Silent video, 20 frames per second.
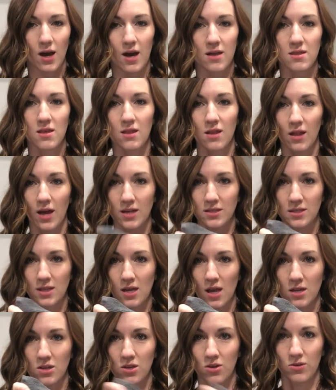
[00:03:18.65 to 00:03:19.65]
And then the last
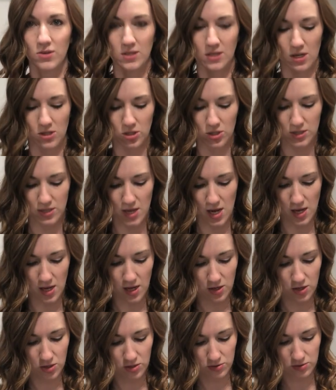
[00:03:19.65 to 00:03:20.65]
thing I do is I just take
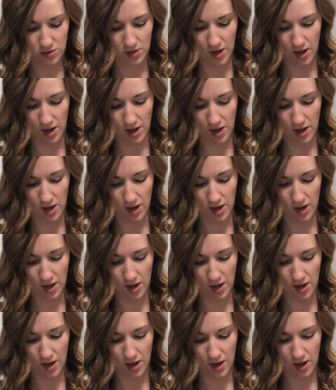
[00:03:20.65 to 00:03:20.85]
a new